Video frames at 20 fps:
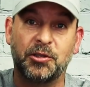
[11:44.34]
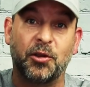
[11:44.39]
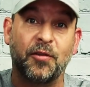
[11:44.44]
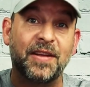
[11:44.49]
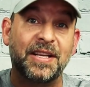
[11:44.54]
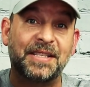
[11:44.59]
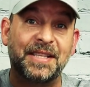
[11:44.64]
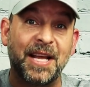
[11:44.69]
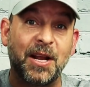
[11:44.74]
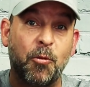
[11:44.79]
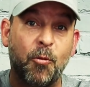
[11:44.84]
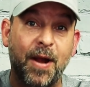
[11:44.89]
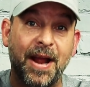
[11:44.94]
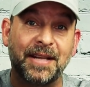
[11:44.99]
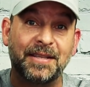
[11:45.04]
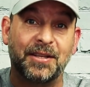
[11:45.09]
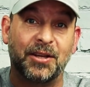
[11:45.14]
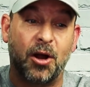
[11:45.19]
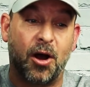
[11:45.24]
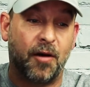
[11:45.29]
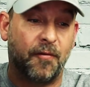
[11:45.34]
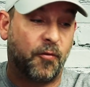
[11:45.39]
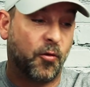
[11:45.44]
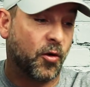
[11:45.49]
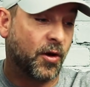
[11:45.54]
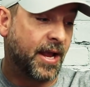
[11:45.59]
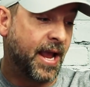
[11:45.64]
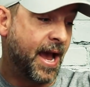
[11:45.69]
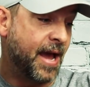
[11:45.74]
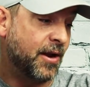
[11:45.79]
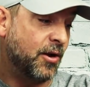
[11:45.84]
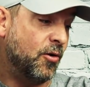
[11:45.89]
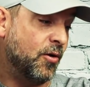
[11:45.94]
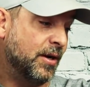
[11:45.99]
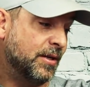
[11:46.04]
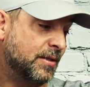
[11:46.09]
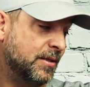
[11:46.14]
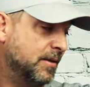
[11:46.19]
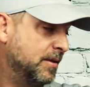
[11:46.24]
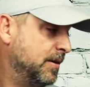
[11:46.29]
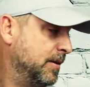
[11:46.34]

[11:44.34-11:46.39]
So this thing wins in all four categories.